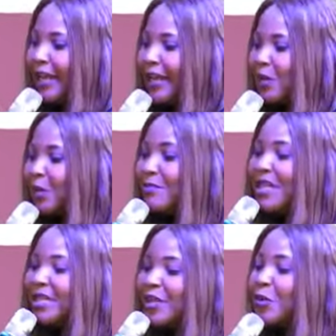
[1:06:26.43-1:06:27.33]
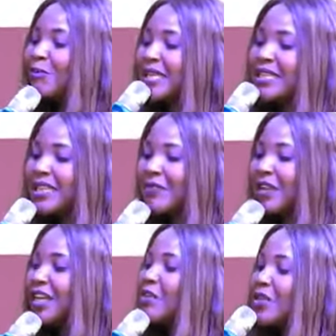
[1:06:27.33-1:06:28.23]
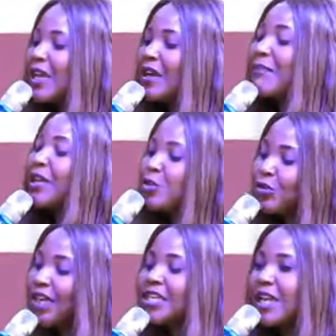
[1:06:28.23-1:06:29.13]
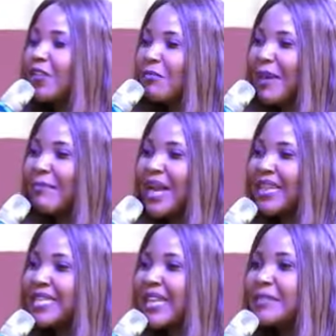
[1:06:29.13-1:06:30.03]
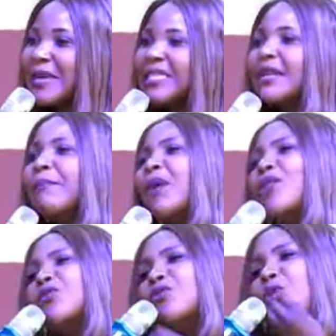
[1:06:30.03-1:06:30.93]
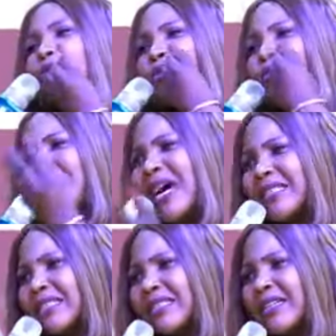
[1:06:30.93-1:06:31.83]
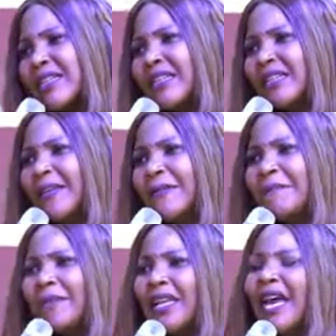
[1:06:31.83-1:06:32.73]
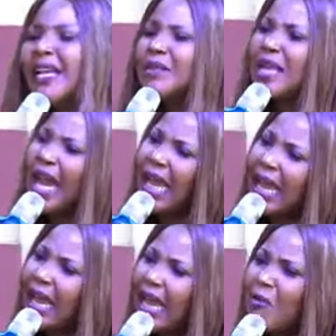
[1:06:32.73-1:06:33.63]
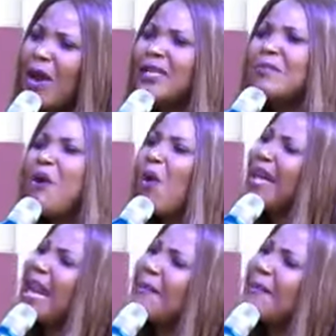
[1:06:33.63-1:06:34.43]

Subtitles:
You miss even, you say, my children instead of my brothers and my sister. Because you talk too much. And you say, hey, what more when I